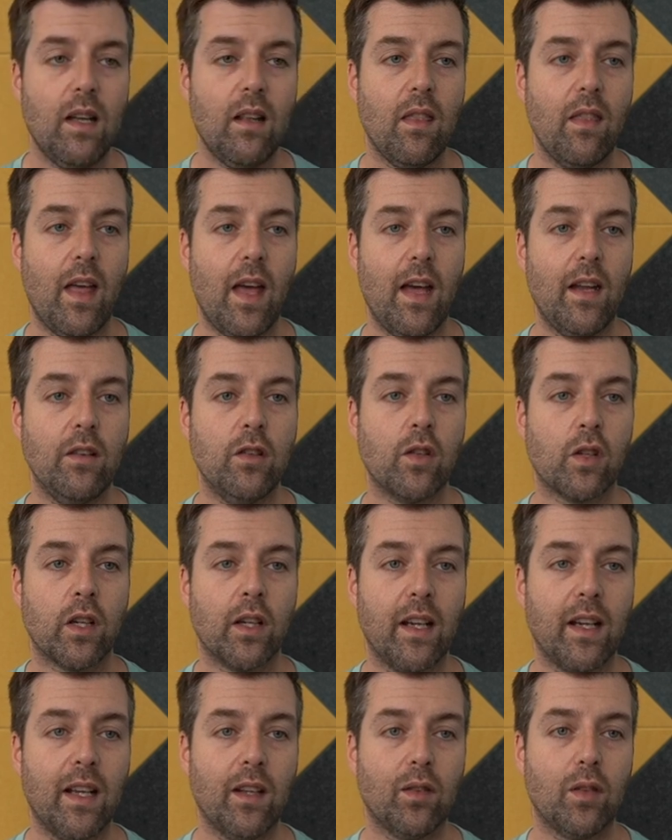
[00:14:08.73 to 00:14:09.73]
then you're
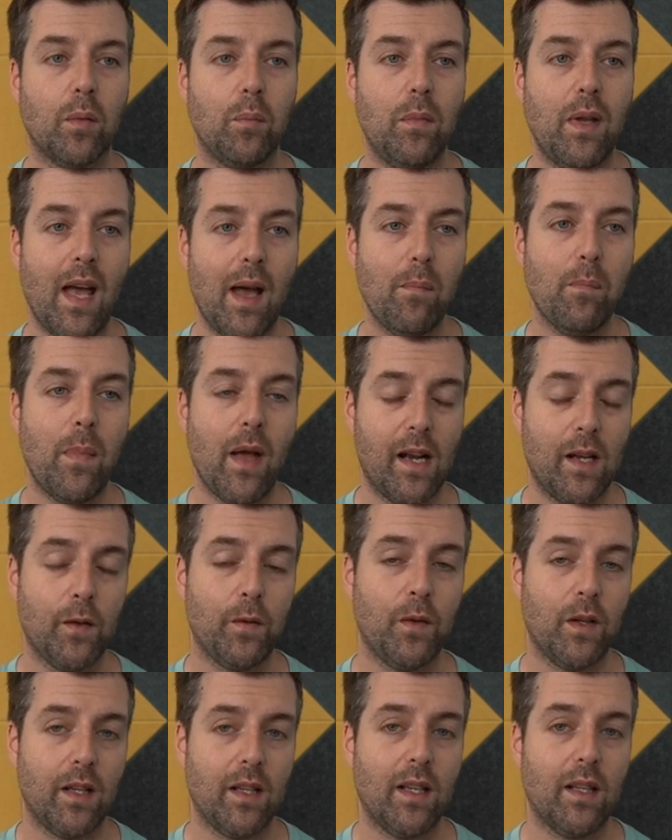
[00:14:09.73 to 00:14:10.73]
going to get some net
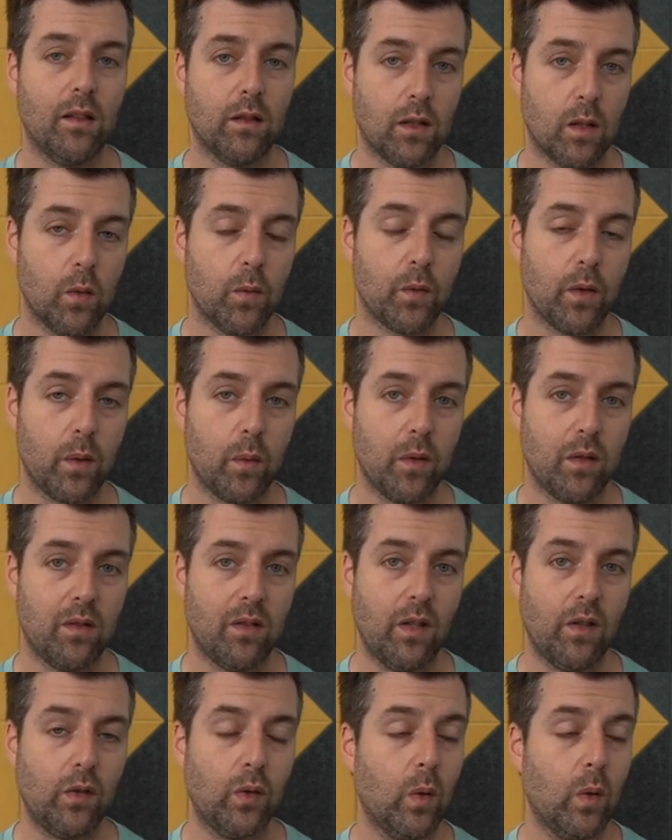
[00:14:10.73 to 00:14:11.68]
benefit at low frequencies.